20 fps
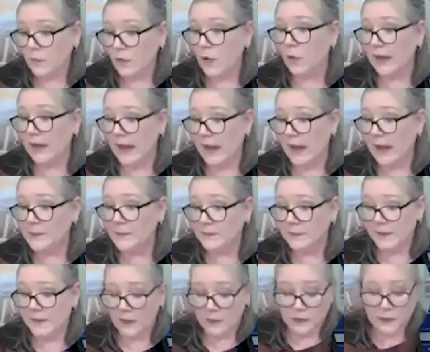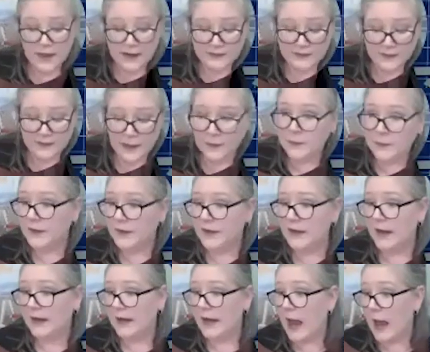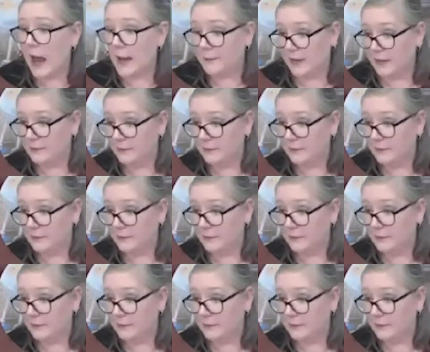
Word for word: Okay. So that's another thing that can happen.